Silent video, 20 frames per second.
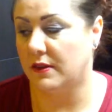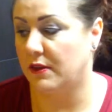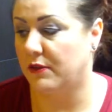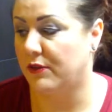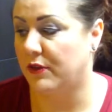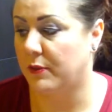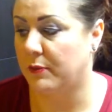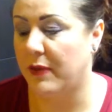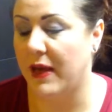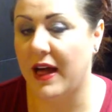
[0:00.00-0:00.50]

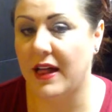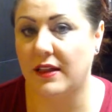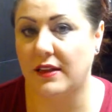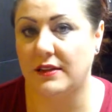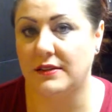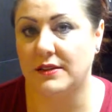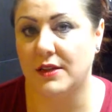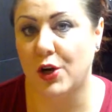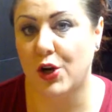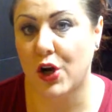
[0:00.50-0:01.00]
different
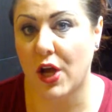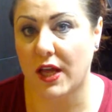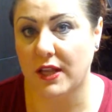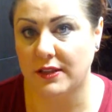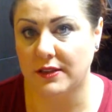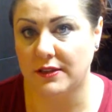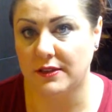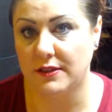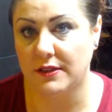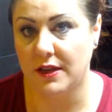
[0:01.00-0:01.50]
palettes are
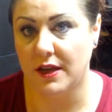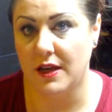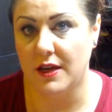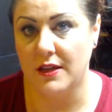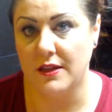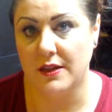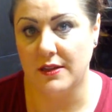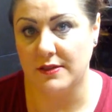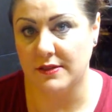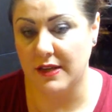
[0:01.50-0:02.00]
not
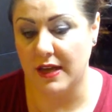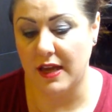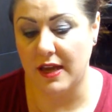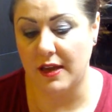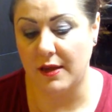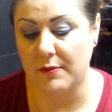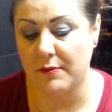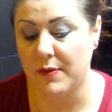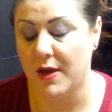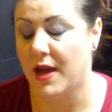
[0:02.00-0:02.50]
the
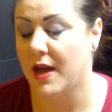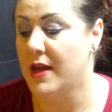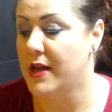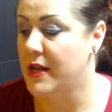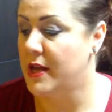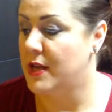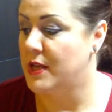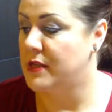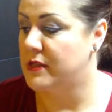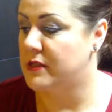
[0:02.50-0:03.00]
same.
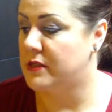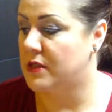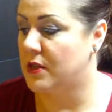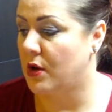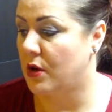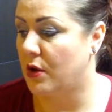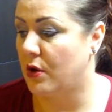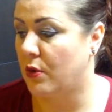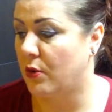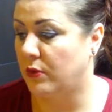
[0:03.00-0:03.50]

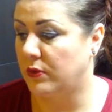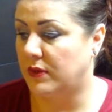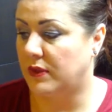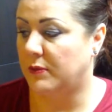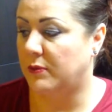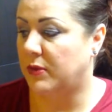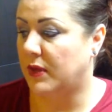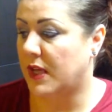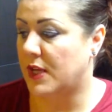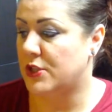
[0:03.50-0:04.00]
So the
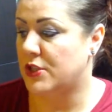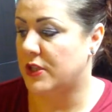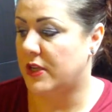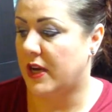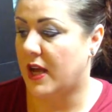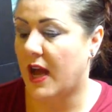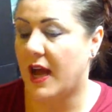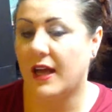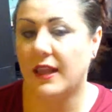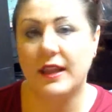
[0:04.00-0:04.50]
blush and
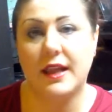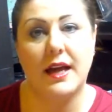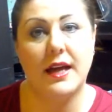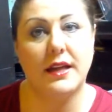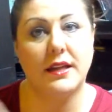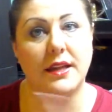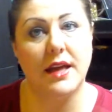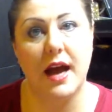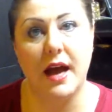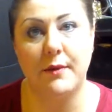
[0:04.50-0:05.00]

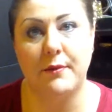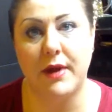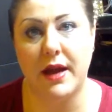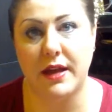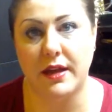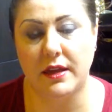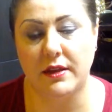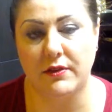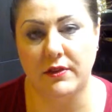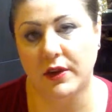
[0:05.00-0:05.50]
highlight, I
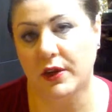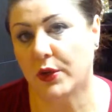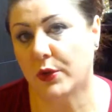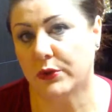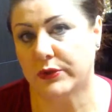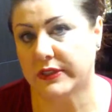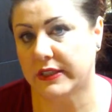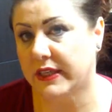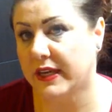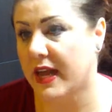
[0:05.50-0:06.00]
might even
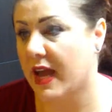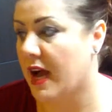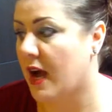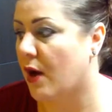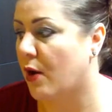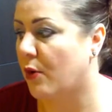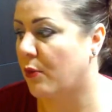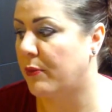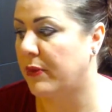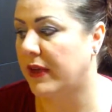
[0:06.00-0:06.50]
use it
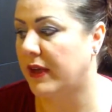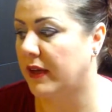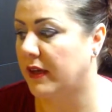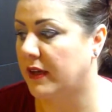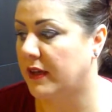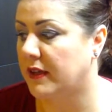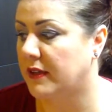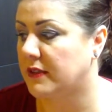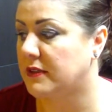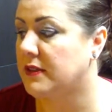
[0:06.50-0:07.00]
now
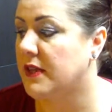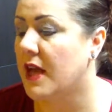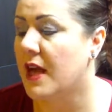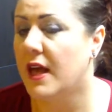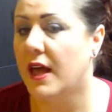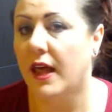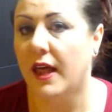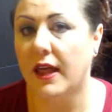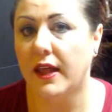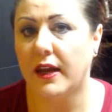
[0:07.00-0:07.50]
because
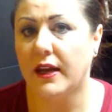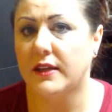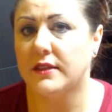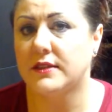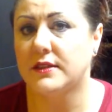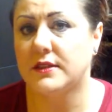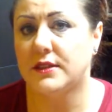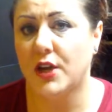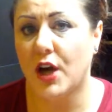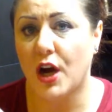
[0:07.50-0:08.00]
it
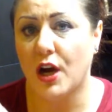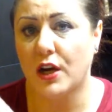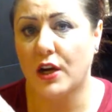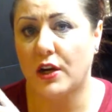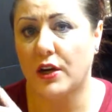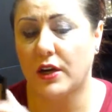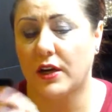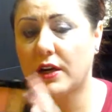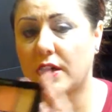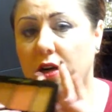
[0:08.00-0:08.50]
is
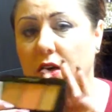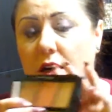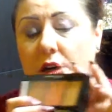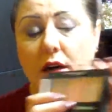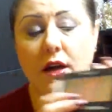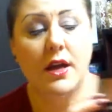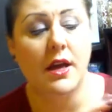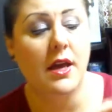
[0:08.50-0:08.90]
darker